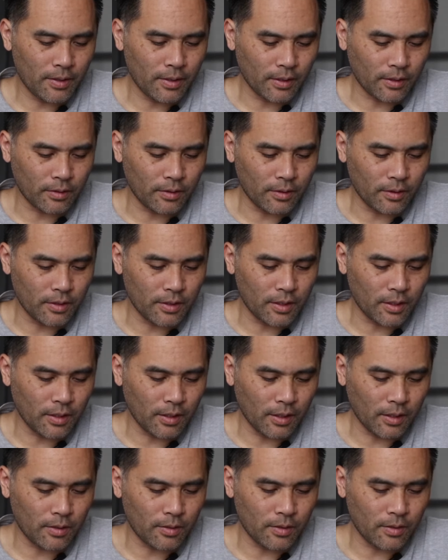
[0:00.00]
technology.
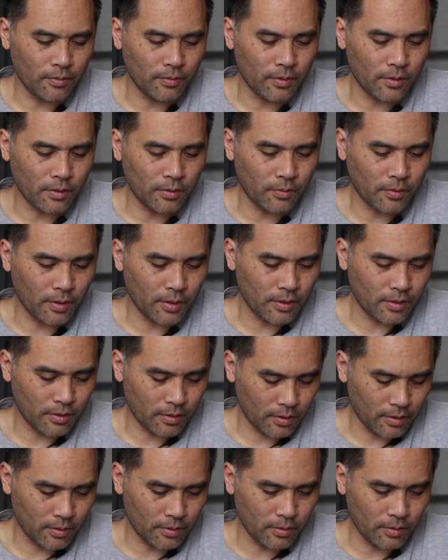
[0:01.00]
I don't even know if they're
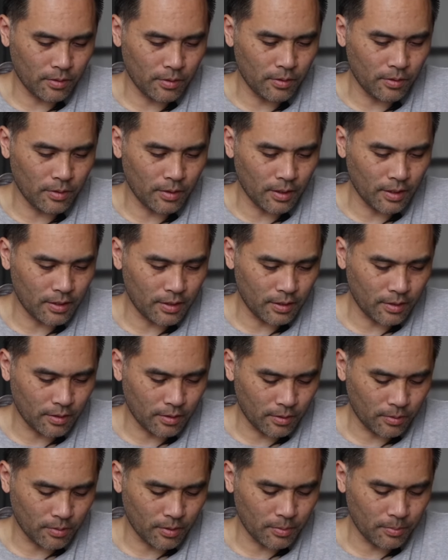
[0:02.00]
still utilizing it
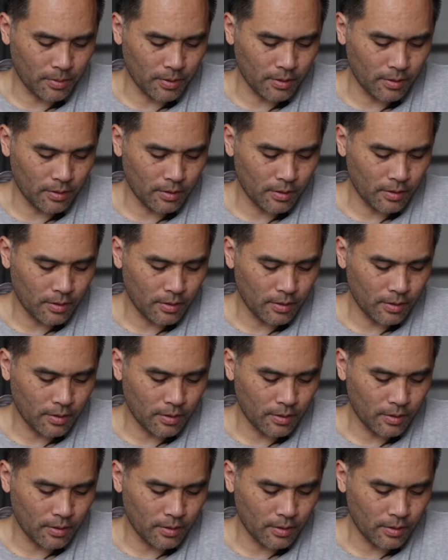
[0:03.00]
all the way, but